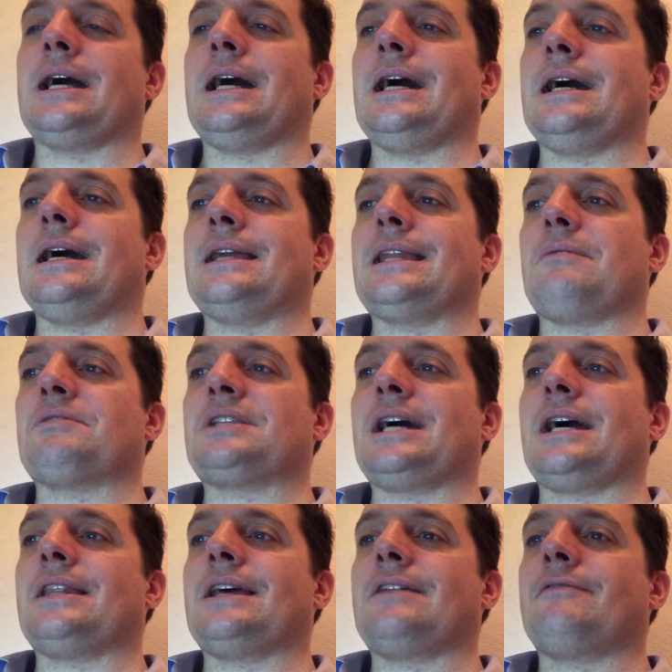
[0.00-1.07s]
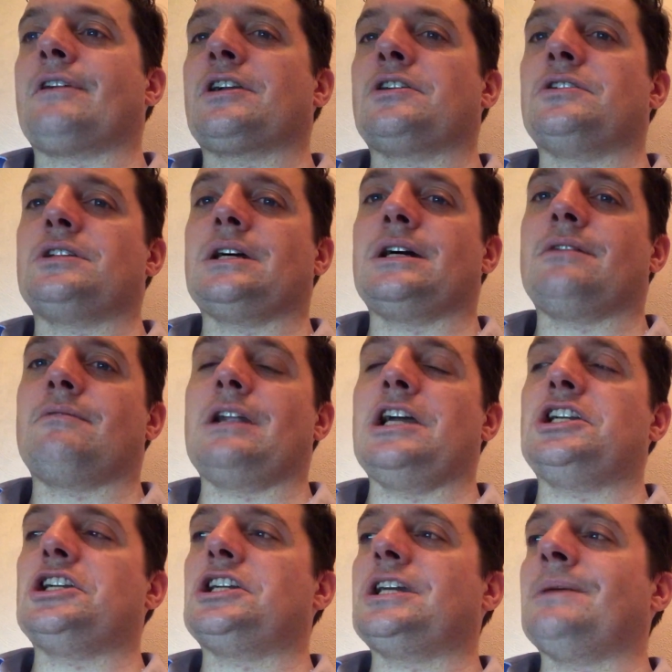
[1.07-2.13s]
Uh, and that was that. They had a very good uh,
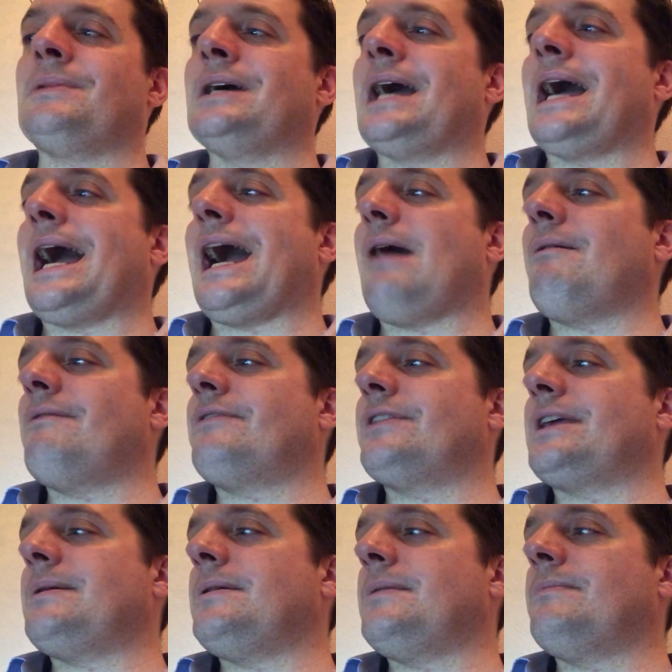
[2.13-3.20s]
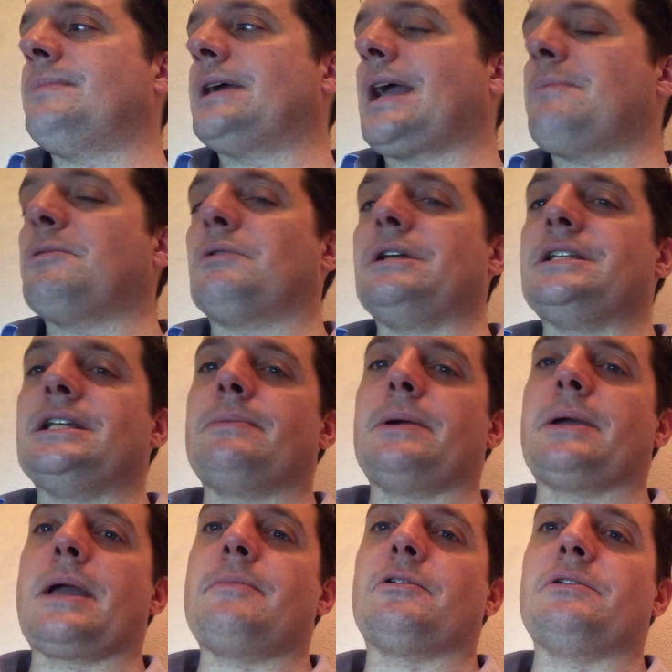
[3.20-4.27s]
relationship. However, they became increasingly
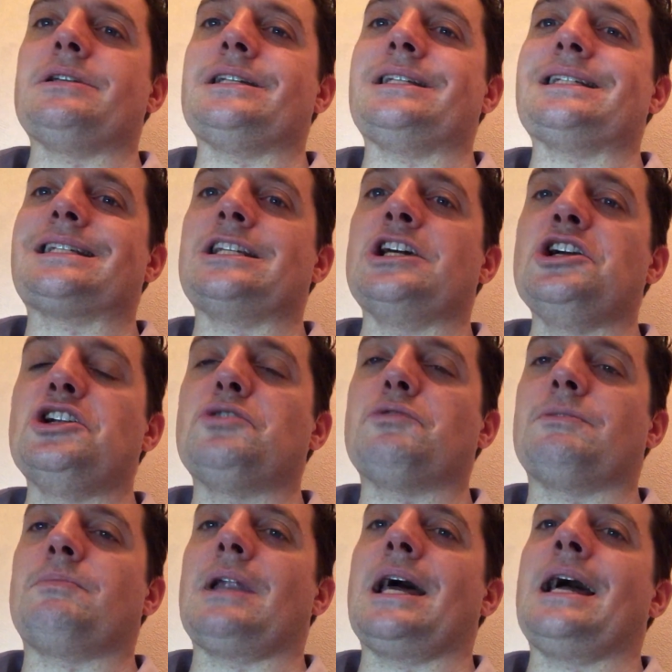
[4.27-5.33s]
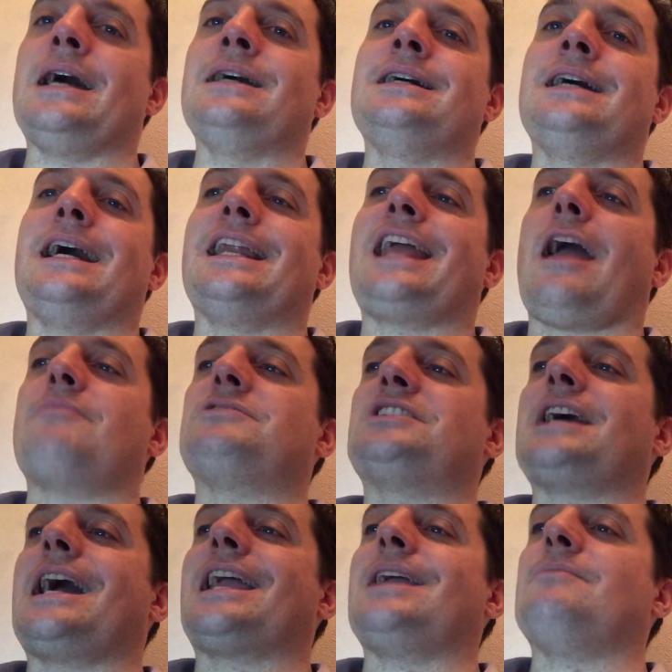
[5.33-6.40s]
became increasingly disillusioned with Blair and kept
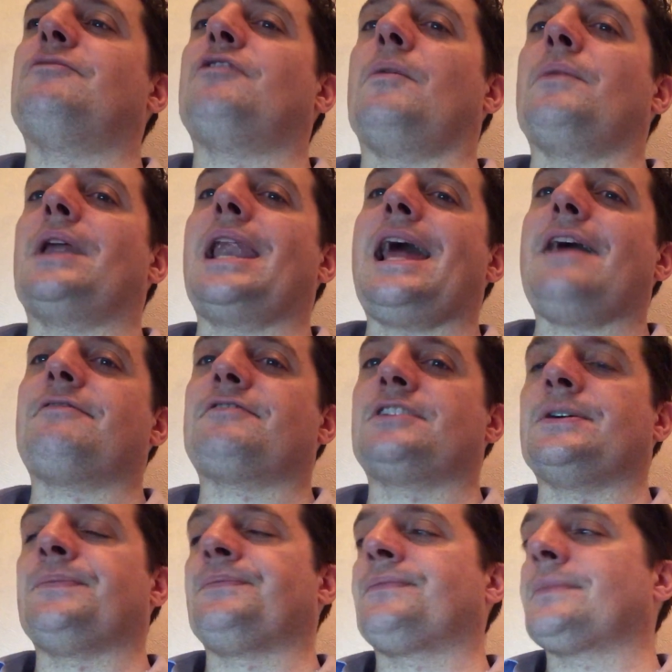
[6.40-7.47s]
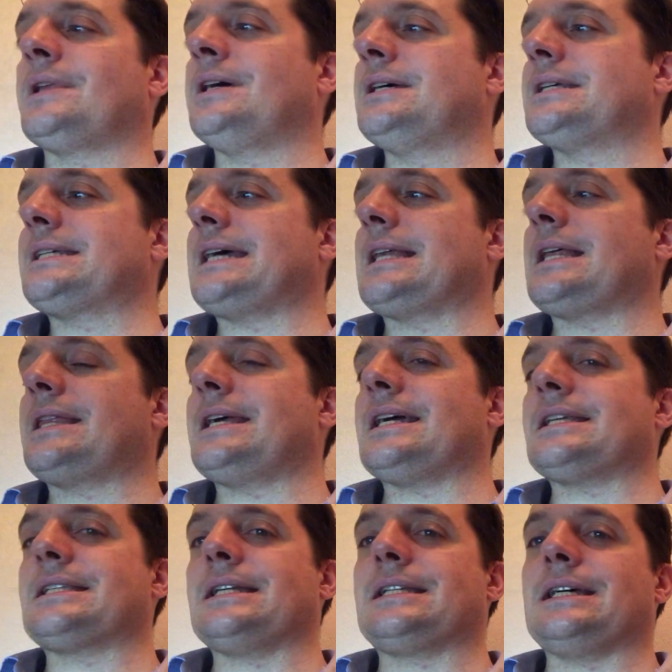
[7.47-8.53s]
attacking him from the left saying the
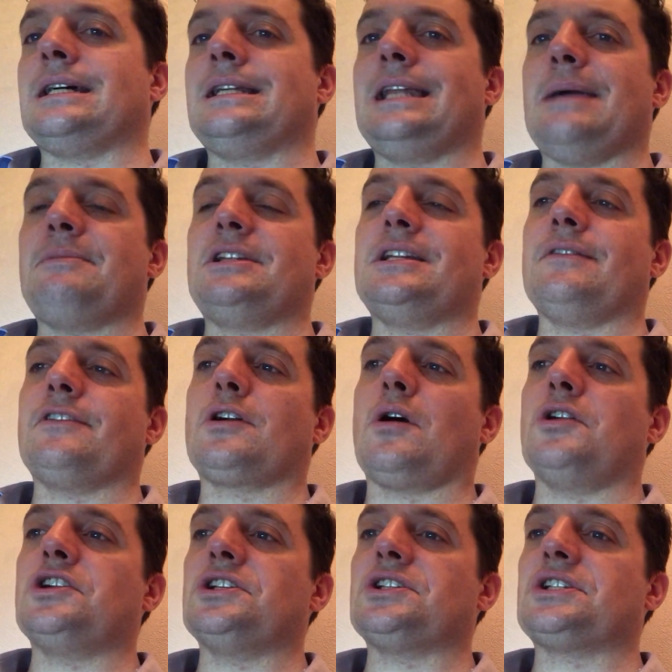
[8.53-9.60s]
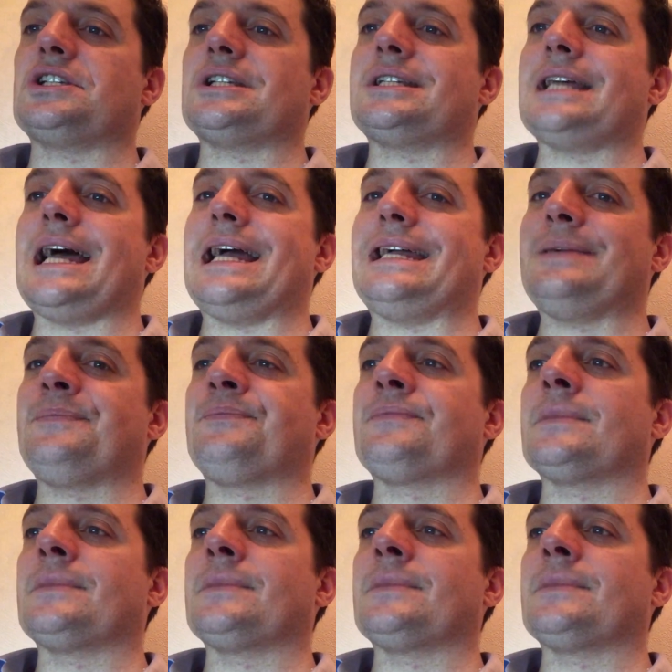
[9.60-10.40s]
things that uh, Labour didn't have the conscience to say.